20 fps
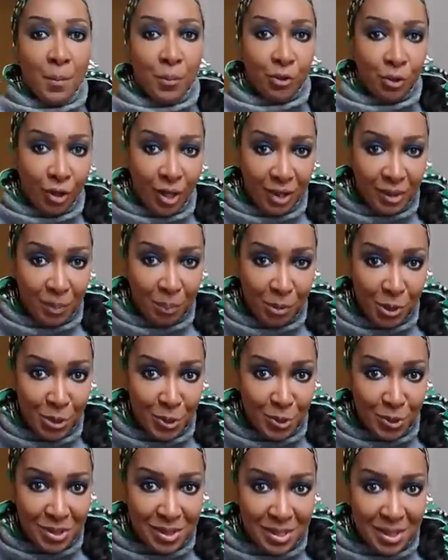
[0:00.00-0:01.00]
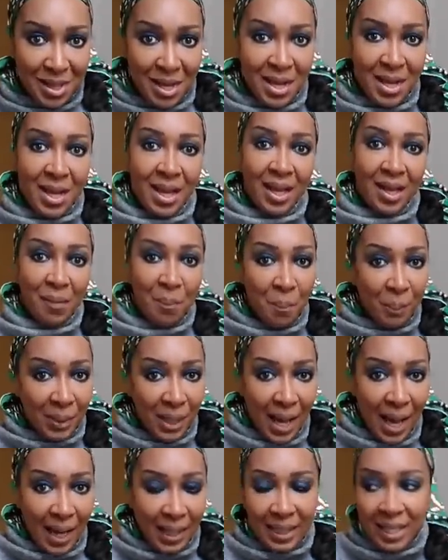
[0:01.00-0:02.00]
Prada boots in
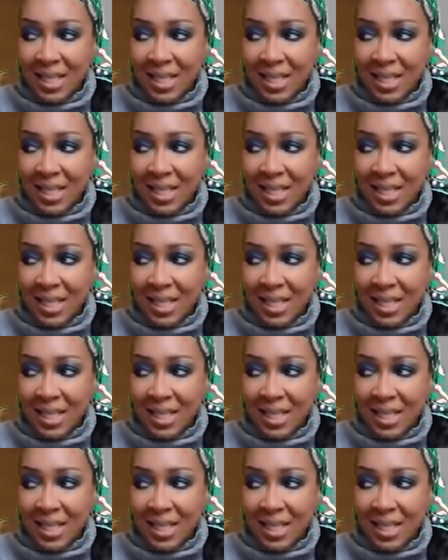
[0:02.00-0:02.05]
black.